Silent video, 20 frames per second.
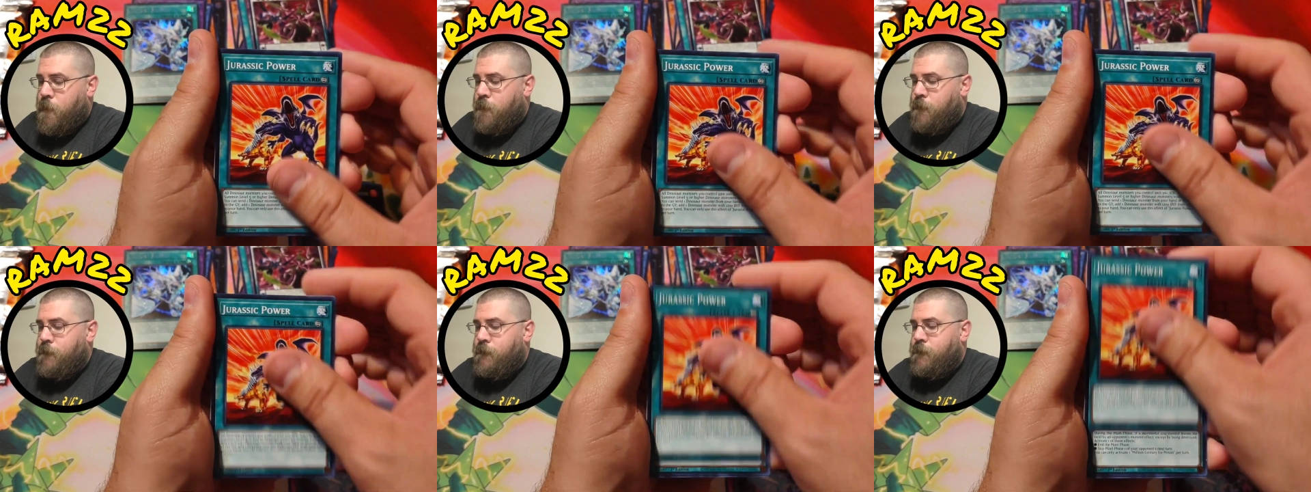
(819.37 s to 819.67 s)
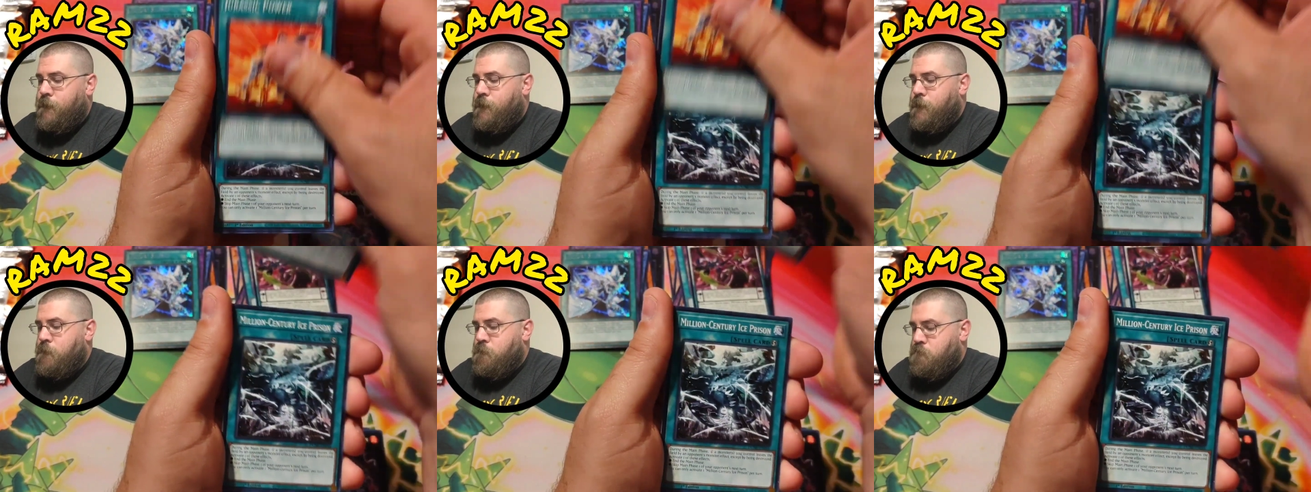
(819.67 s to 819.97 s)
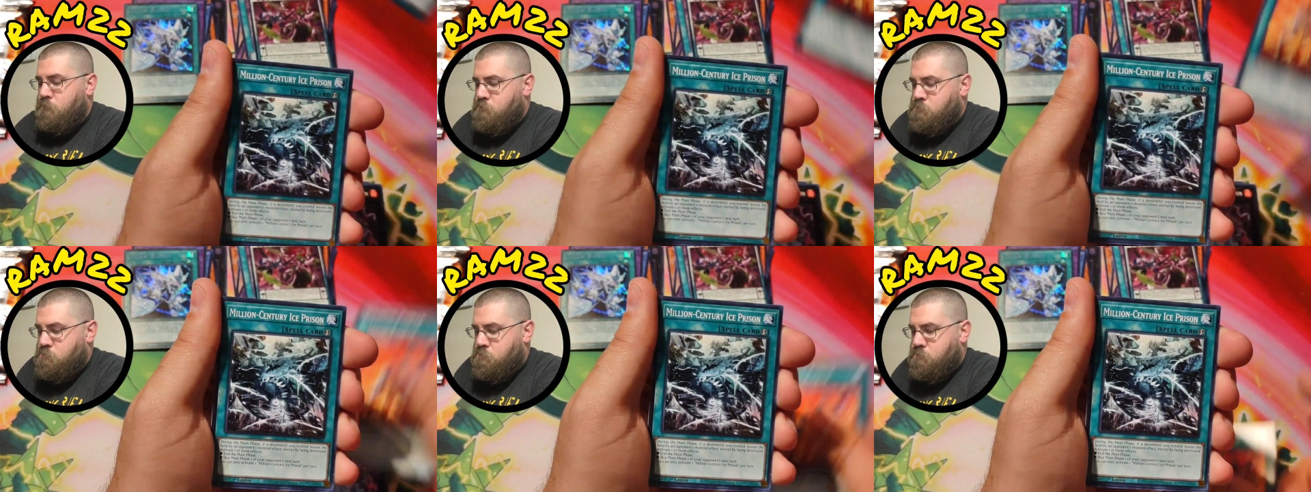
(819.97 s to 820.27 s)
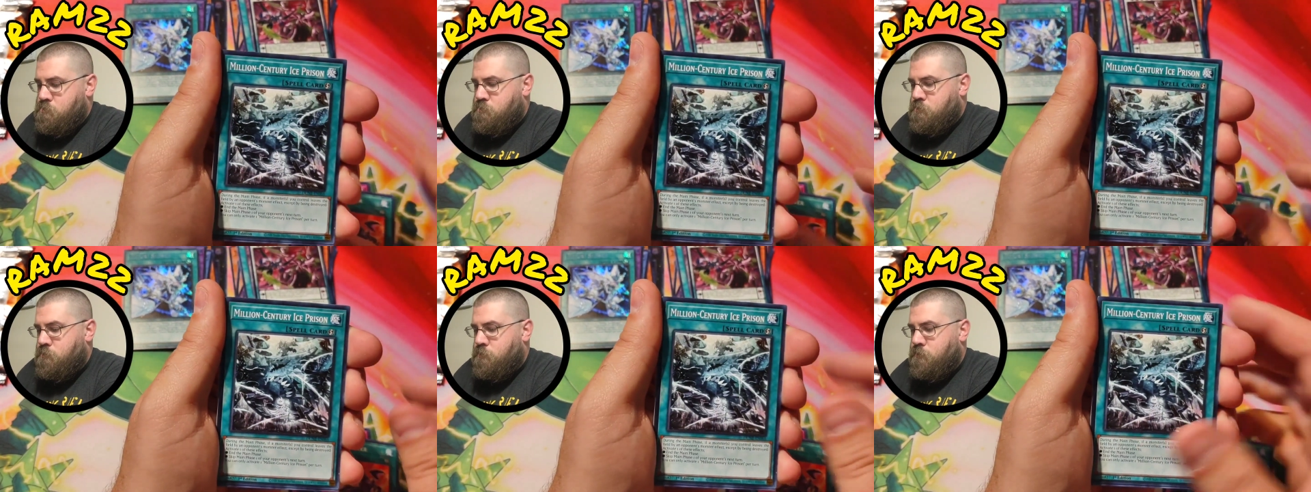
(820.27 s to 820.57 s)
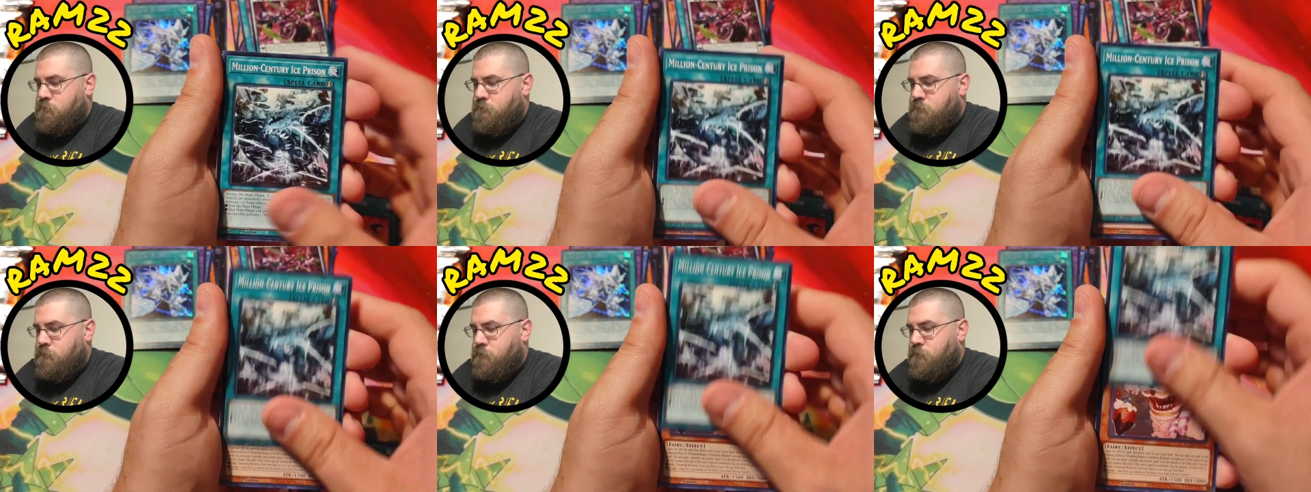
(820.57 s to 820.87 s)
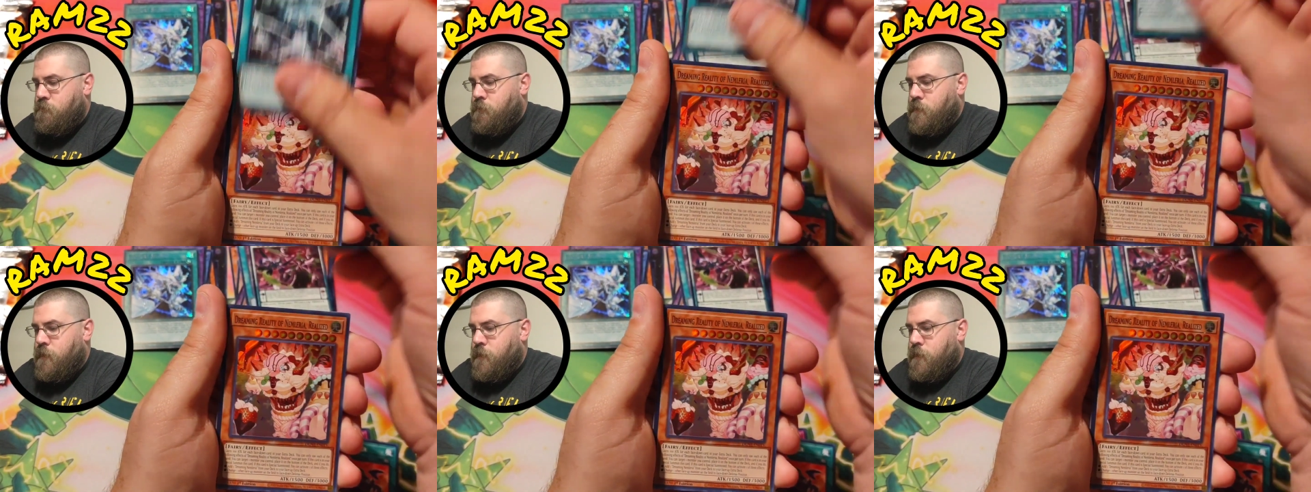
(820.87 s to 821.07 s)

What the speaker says: (no one is talking)